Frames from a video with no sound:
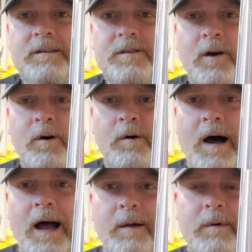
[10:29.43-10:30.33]
So
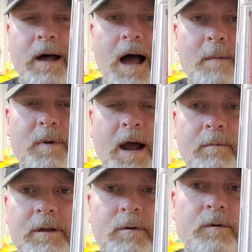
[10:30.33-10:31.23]
I
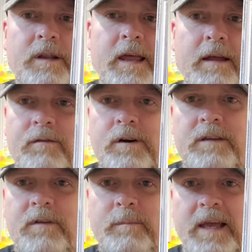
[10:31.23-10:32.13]
probably won't ever
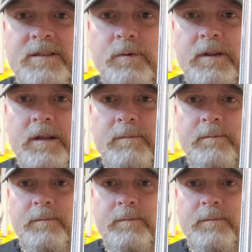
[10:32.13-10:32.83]
even mess with it.